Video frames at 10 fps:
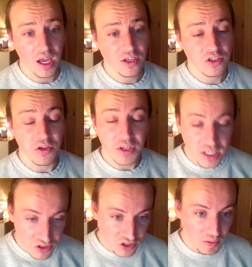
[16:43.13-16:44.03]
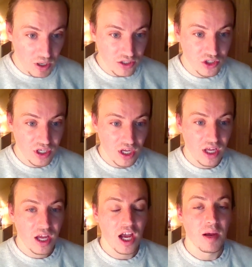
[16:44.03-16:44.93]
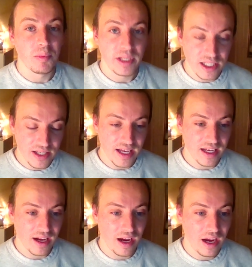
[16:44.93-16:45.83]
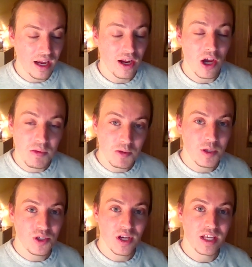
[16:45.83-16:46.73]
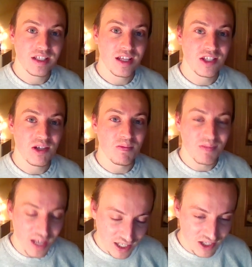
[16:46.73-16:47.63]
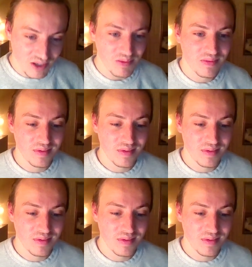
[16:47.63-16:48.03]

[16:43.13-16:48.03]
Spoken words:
So thank you so much. Please take care, and I hope to speak to you guys again soon. Thank you.